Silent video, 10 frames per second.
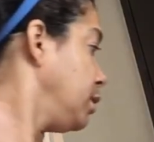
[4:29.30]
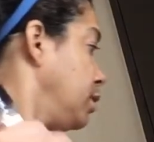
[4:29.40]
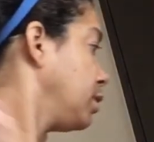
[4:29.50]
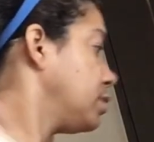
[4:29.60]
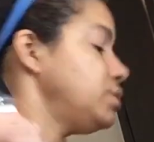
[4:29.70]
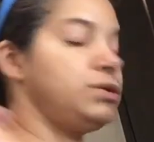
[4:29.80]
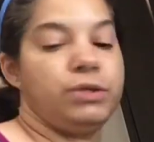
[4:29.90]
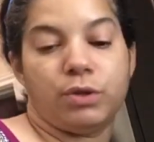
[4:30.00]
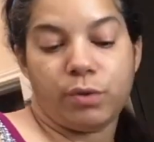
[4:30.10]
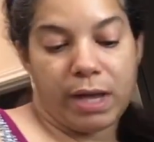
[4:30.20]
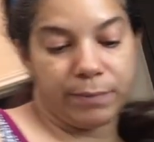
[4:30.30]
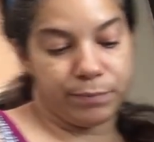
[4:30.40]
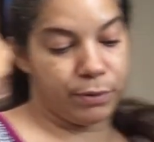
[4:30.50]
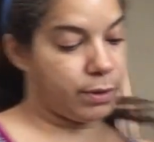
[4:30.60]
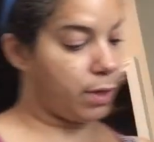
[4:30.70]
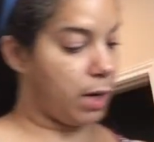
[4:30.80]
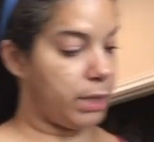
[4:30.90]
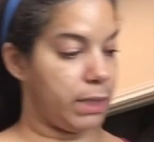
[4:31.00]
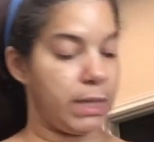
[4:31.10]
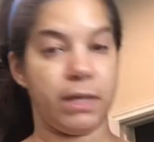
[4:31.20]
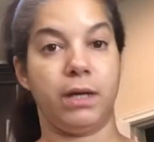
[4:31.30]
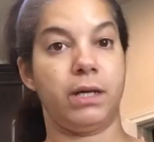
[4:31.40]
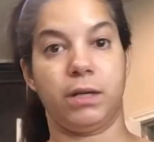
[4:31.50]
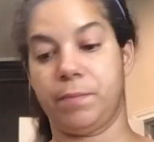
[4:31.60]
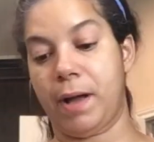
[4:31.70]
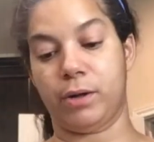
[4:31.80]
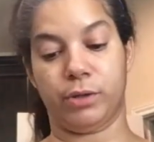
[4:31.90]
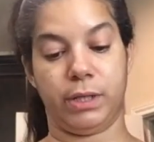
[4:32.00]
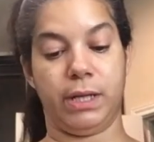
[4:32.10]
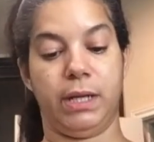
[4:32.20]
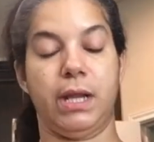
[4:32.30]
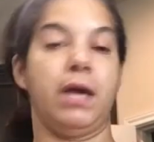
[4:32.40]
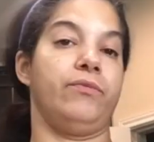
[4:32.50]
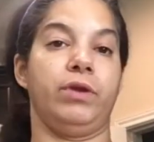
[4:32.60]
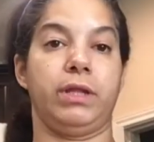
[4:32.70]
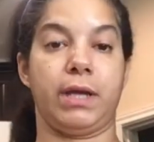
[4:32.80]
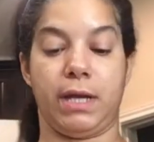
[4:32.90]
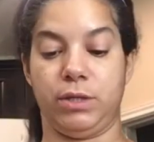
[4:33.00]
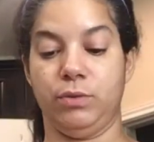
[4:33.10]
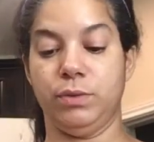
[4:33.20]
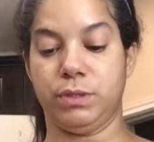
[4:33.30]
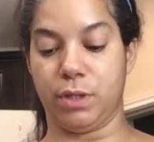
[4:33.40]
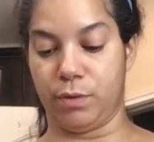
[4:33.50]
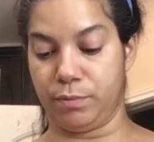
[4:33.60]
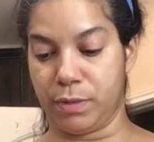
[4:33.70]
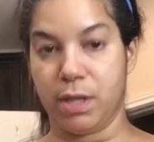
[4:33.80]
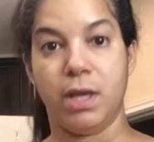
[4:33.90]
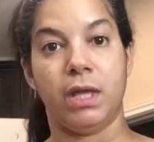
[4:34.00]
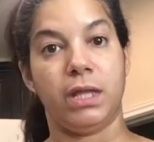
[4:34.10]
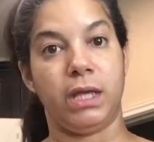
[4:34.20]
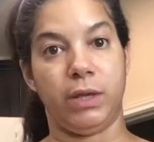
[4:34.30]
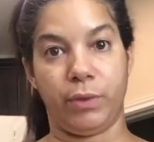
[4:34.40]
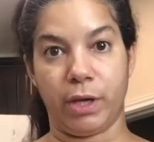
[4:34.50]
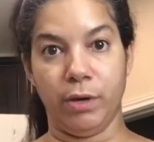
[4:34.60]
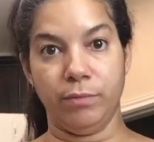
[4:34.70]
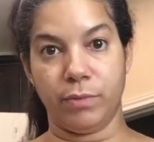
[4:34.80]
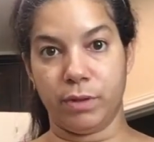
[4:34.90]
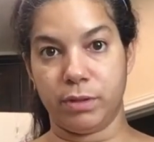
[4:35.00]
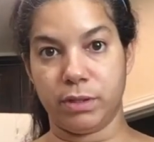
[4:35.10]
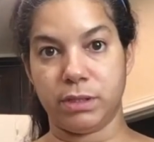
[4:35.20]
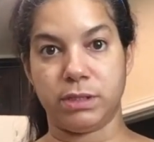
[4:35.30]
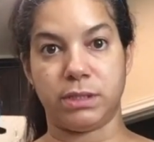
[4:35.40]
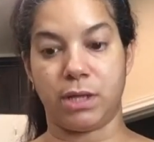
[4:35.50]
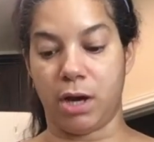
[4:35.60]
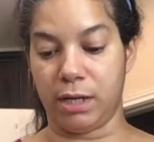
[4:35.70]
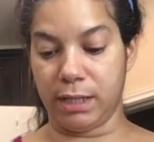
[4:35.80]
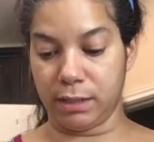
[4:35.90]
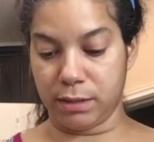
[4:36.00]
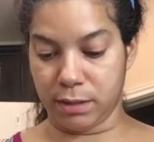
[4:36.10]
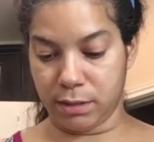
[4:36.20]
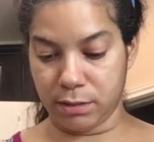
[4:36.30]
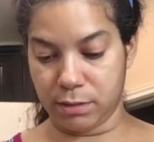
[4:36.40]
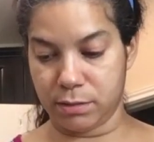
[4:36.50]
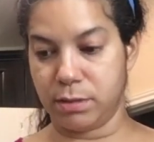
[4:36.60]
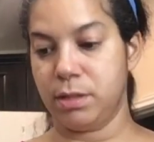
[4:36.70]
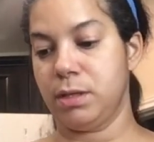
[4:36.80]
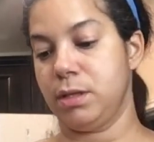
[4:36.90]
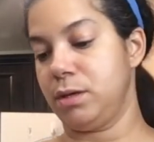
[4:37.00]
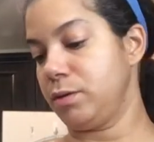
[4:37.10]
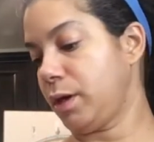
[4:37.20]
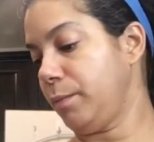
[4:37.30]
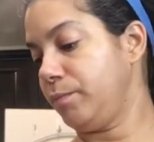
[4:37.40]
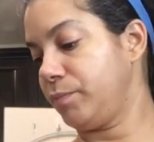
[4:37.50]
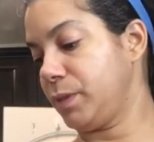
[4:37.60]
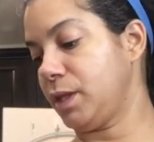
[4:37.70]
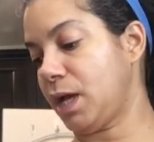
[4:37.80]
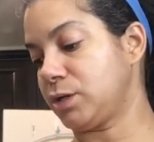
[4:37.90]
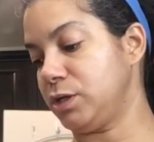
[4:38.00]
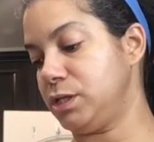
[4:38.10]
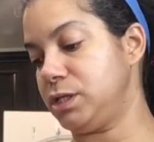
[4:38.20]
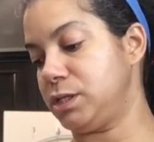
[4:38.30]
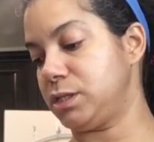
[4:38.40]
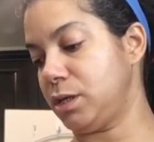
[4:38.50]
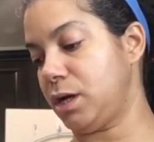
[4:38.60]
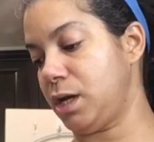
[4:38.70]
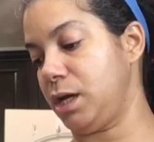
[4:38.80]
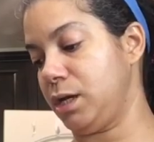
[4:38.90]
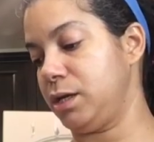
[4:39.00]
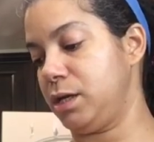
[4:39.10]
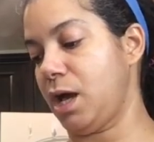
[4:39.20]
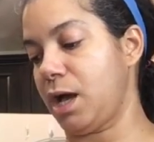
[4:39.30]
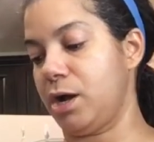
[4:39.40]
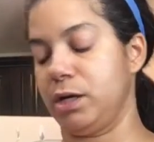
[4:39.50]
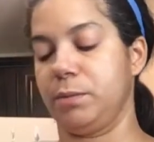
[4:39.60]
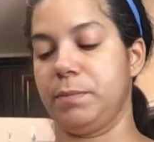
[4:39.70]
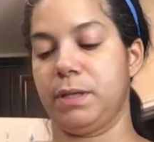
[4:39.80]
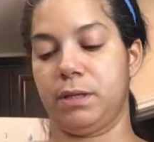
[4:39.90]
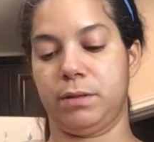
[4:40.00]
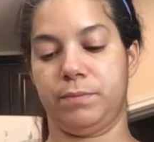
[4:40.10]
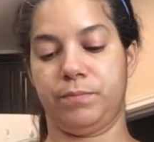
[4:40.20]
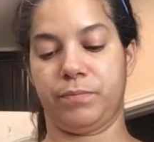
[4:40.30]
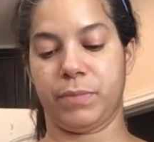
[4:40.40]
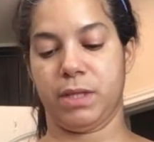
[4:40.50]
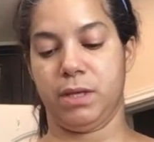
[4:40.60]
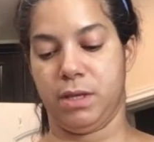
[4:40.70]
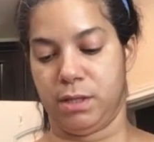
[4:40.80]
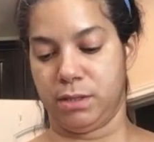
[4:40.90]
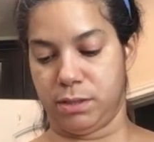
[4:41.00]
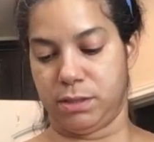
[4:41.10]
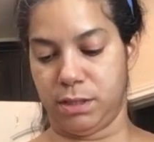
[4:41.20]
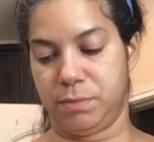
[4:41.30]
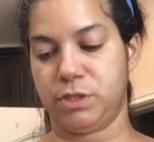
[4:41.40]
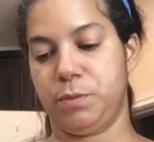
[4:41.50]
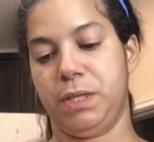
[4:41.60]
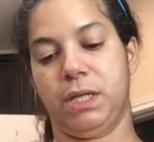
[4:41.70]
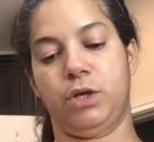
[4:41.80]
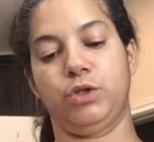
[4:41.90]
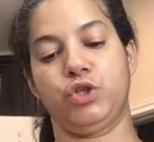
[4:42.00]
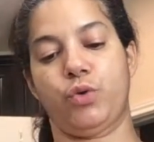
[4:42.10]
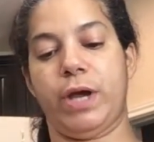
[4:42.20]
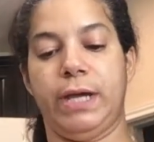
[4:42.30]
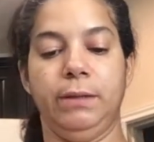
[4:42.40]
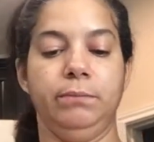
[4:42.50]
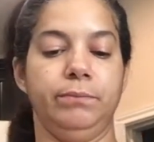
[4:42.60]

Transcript: because you know I put garlic and onion powder in everything I do. So here we go. This is garlic. Okay, actually this is onion, not garlic, but it seemed to be a little dry. I